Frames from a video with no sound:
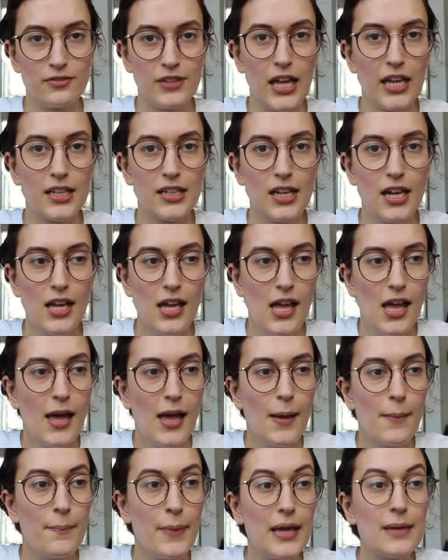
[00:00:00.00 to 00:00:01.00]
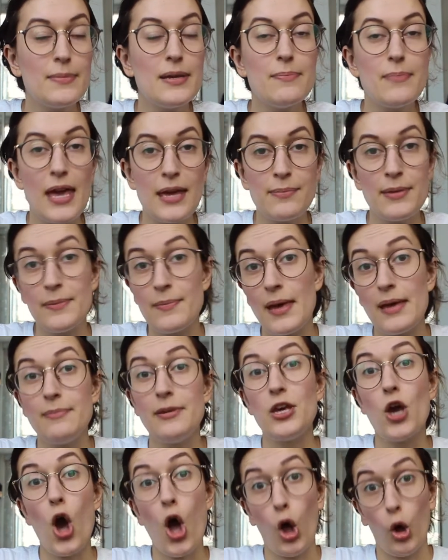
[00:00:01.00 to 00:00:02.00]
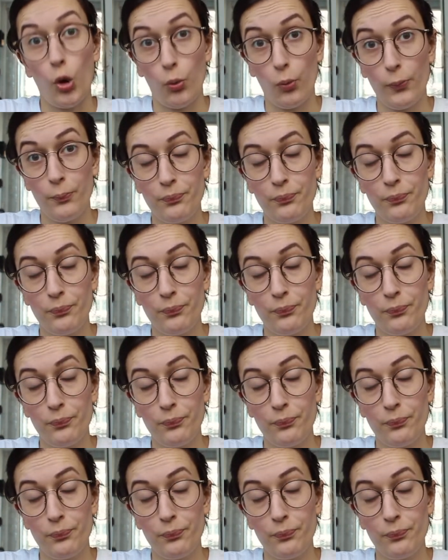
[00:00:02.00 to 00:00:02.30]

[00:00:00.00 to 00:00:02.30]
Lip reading: like baby, baby, baby, oh.